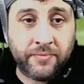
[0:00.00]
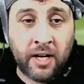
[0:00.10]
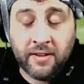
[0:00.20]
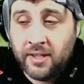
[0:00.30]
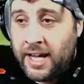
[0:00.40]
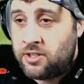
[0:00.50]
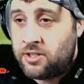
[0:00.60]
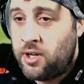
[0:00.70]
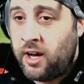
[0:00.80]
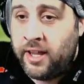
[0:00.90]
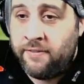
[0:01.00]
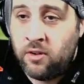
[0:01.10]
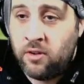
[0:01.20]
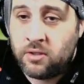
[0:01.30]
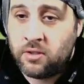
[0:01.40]
than that try, they've
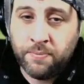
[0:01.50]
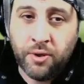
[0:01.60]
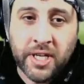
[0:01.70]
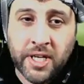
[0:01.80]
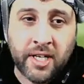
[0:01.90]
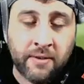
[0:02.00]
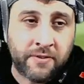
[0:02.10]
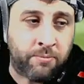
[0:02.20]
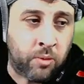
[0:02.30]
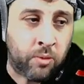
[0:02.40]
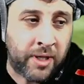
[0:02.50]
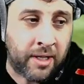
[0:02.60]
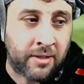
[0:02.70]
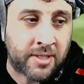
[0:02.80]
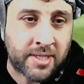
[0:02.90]
looked pretty comfortable with England's
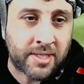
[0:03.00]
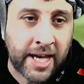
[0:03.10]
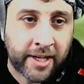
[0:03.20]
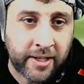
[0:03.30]
attack.